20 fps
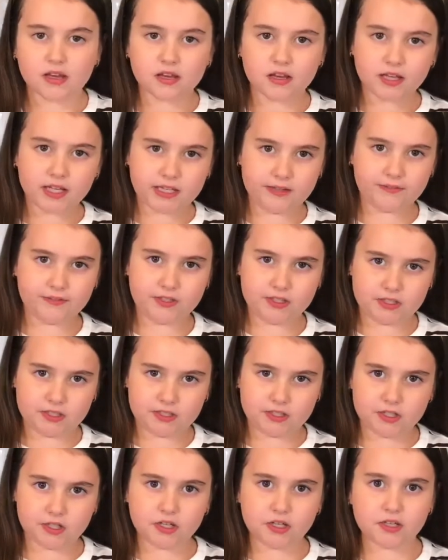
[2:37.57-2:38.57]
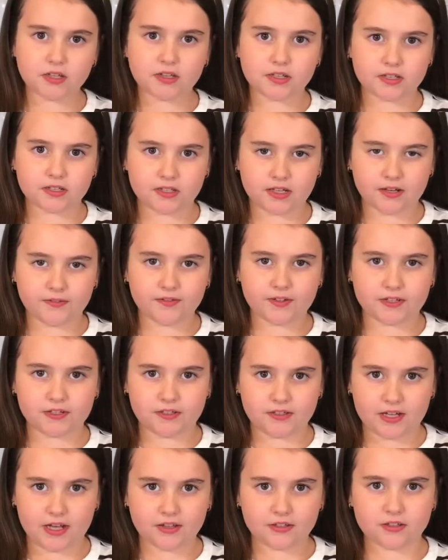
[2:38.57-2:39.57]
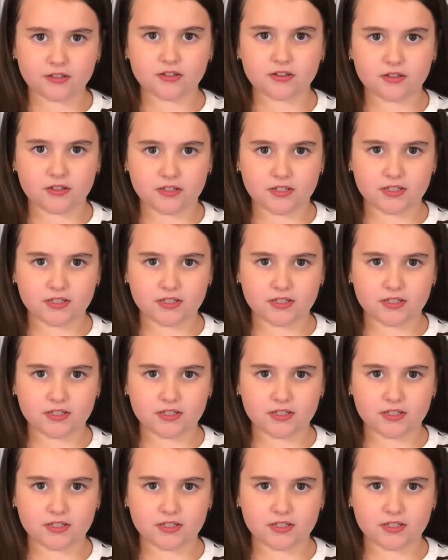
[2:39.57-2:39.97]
Give it a stir, then give it another 30